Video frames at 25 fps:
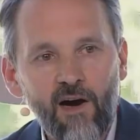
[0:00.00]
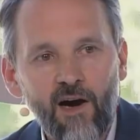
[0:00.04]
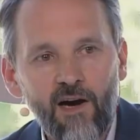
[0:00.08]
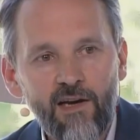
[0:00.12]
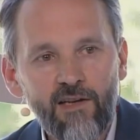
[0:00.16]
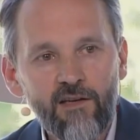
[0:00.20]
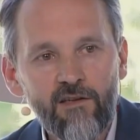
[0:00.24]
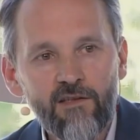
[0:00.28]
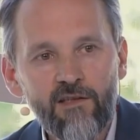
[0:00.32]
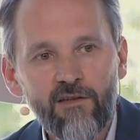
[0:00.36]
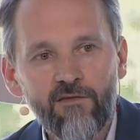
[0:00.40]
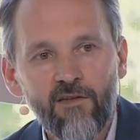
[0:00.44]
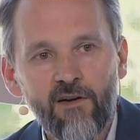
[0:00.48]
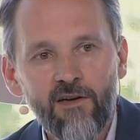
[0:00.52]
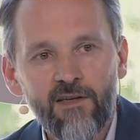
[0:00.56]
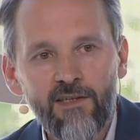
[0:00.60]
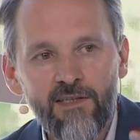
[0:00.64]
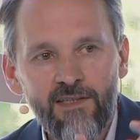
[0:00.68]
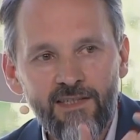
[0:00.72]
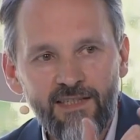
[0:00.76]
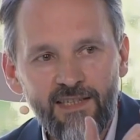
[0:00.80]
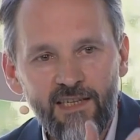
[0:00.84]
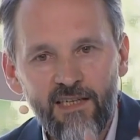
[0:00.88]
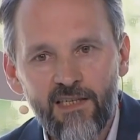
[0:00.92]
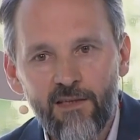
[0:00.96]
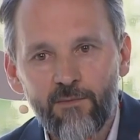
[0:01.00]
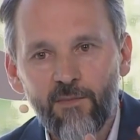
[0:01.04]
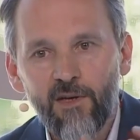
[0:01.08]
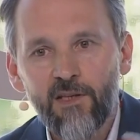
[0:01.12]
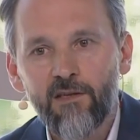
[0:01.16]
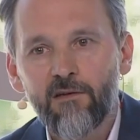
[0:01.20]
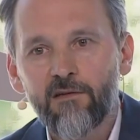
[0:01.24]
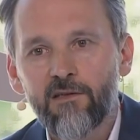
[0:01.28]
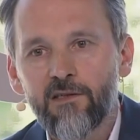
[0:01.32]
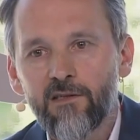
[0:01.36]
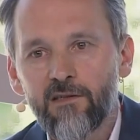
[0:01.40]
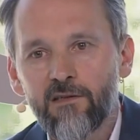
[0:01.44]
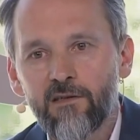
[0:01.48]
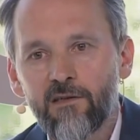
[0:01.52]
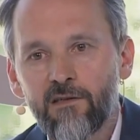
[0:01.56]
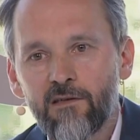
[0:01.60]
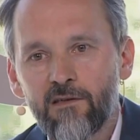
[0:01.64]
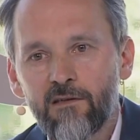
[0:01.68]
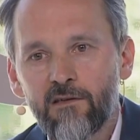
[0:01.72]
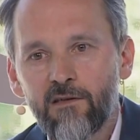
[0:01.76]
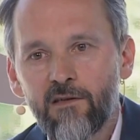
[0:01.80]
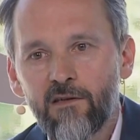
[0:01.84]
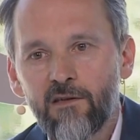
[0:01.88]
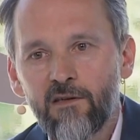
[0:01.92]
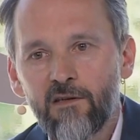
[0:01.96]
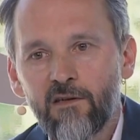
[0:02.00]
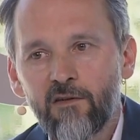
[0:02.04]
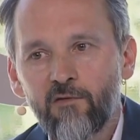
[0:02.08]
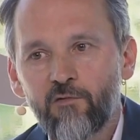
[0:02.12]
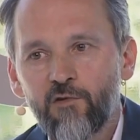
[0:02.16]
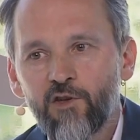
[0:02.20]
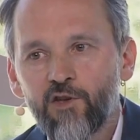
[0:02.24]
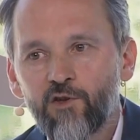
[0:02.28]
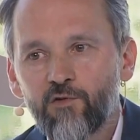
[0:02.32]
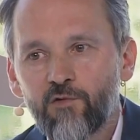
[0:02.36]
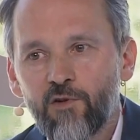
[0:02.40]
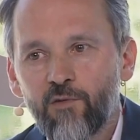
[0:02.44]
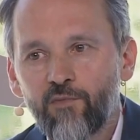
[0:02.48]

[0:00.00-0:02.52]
identified six metals, which